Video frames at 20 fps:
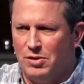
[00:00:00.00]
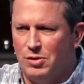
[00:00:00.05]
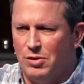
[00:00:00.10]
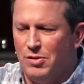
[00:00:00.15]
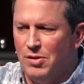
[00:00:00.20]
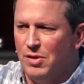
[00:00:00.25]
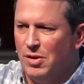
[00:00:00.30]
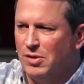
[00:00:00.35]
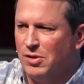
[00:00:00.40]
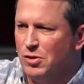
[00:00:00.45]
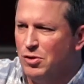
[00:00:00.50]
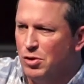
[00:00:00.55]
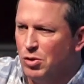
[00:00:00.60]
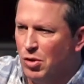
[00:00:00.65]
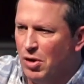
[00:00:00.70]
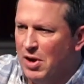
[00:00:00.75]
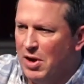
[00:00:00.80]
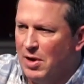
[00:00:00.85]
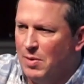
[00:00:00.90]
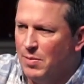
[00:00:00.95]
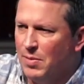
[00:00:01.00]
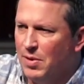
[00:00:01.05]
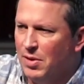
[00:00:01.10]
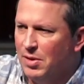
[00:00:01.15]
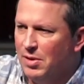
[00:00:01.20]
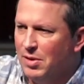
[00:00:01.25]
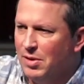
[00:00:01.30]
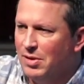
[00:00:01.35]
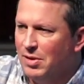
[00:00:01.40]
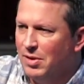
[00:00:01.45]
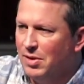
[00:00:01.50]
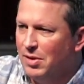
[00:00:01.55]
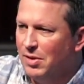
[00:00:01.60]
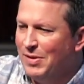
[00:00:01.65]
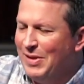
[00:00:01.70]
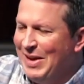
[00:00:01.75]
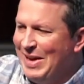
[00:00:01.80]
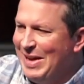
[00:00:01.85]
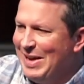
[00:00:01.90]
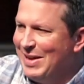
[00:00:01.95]
this dream,
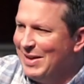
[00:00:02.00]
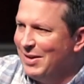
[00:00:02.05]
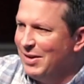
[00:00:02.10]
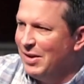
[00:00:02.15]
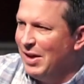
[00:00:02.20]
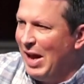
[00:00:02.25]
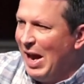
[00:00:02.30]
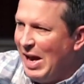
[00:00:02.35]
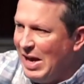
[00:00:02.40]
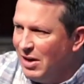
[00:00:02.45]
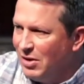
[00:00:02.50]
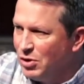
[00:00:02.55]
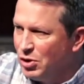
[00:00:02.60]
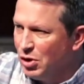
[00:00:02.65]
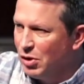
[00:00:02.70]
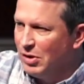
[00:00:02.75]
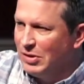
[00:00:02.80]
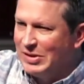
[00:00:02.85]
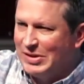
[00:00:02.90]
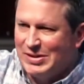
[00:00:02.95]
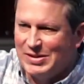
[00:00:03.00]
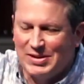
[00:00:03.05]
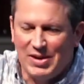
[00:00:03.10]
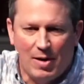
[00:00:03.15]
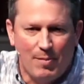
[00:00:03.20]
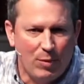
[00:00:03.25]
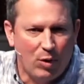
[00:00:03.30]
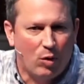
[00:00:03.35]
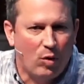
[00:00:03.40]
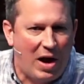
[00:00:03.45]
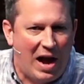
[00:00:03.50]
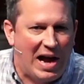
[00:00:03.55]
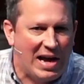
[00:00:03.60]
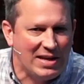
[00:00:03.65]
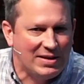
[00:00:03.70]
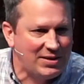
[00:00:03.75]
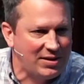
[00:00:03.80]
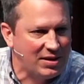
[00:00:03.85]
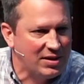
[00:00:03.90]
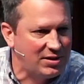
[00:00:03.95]
the angel
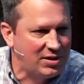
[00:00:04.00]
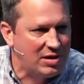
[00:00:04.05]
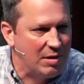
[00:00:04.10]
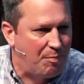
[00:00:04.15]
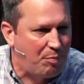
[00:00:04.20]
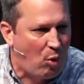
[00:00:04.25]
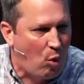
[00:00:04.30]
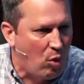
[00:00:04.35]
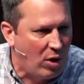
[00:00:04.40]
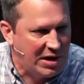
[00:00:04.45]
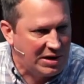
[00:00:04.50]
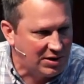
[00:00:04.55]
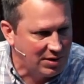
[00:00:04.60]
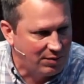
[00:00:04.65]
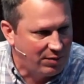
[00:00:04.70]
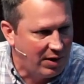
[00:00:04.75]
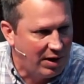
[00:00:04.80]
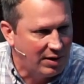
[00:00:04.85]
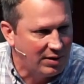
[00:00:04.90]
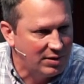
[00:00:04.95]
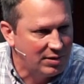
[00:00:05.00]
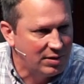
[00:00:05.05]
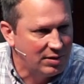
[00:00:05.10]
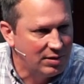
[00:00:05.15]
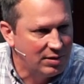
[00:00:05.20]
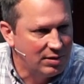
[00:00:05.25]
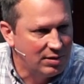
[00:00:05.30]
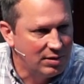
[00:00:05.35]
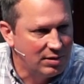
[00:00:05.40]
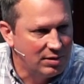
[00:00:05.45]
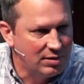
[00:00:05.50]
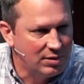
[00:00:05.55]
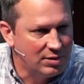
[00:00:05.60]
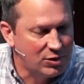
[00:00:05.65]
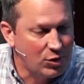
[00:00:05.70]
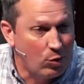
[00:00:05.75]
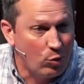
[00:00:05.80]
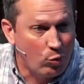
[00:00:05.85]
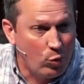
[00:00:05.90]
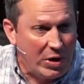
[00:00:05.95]
summarizes the point of it.
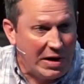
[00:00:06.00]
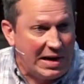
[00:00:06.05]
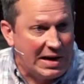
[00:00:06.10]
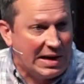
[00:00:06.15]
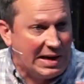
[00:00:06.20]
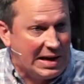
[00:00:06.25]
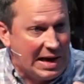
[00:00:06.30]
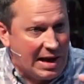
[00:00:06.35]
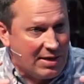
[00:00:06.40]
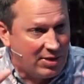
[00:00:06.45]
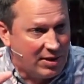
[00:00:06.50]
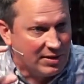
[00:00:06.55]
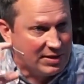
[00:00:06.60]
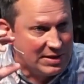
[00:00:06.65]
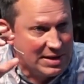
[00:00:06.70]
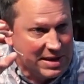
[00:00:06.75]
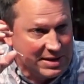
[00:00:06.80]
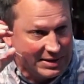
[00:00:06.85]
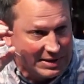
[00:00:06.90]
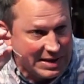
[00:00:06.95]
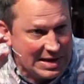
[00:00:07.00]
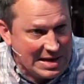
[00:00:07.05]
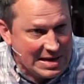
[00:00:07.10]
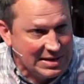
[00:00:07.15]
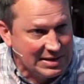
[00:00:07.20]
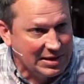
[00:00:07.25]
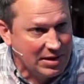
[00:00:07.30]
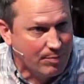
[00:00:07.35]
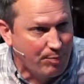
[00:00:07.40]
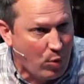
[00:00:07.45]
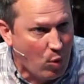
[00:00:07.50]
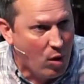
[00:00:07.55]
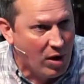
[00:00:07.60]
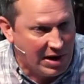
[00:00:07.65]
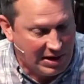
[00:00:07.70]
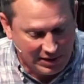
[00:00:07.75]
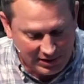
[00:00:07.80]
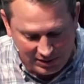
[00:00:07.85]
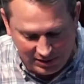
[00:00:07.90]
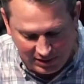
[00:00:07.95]
So we need to get this. This is the
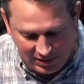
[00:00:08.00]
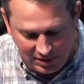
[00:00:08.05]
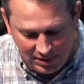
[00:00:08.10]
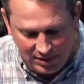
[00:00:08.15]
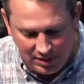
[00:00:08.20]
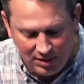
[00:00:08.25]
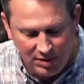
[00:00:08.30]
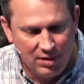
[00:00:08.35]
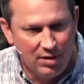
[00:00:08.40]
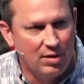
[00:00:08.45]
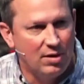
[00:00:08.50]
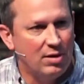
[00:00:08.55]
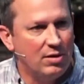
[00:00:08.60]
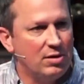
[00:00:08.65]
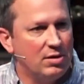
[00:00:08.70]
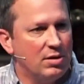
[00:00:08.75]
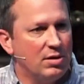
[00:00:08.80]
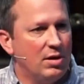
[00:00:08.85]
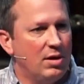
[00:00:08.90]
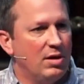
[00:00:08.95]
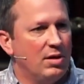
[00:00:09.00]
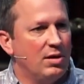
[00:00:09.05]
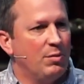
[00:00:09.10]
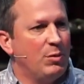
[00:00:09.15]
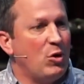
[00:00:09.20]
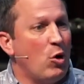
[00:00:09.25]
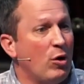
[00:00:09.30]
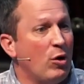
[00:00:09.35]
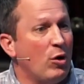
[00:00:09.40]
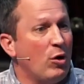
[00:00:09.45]
point. Don't get